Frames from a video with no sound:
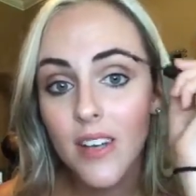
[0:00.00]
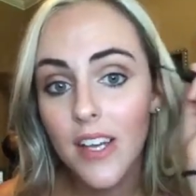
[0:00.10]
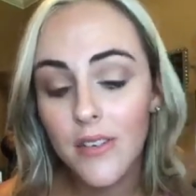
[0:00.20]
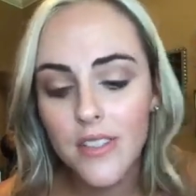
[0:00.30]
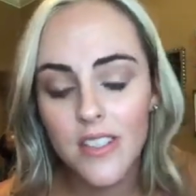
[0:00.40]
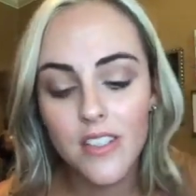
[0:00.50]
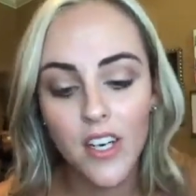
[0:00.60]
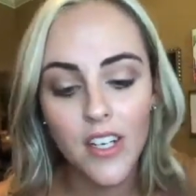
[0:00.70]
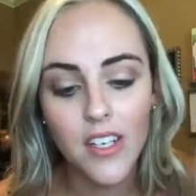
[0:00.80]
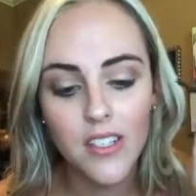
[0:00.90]
So I use the
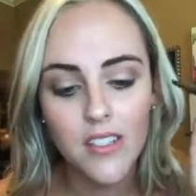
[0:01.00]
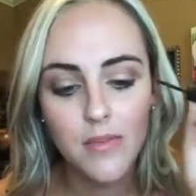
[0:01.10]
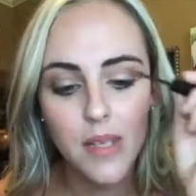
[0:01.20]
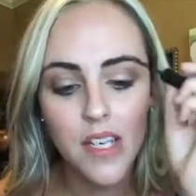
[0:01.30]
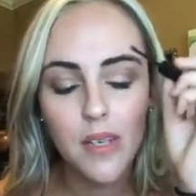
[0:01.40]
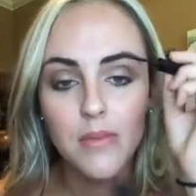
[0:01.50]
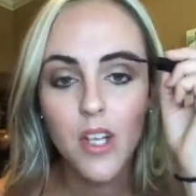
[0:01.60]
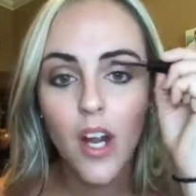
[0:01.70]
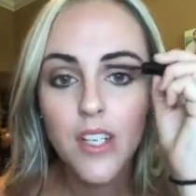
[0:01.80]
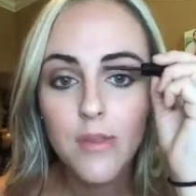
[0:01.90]
darkest, medium,
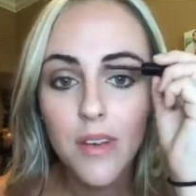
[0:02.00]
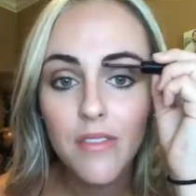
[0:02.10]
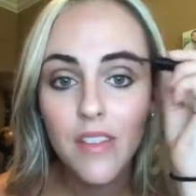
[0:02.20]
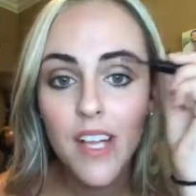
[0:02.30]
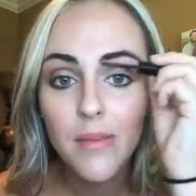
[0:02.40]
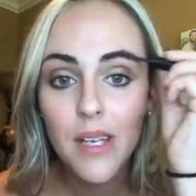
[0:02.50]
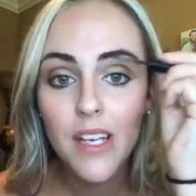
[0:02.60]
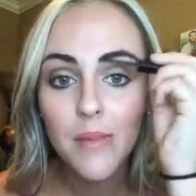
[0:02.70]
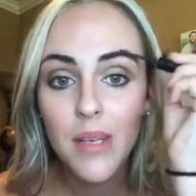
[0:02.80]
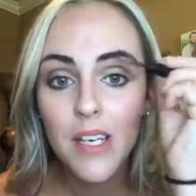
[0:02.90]
dark. So we have light,
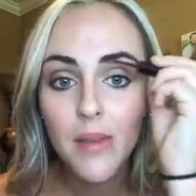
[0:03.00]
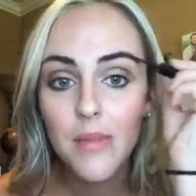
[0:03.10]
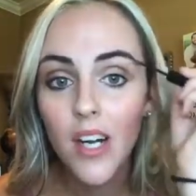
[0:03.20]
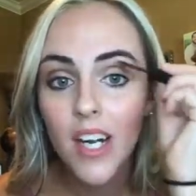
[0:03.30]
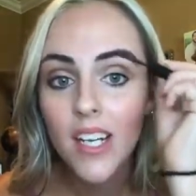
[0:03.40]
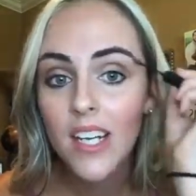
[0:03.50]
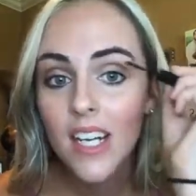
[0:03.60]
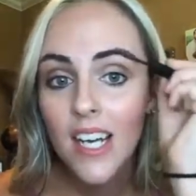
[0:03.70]
medium, medium, dark,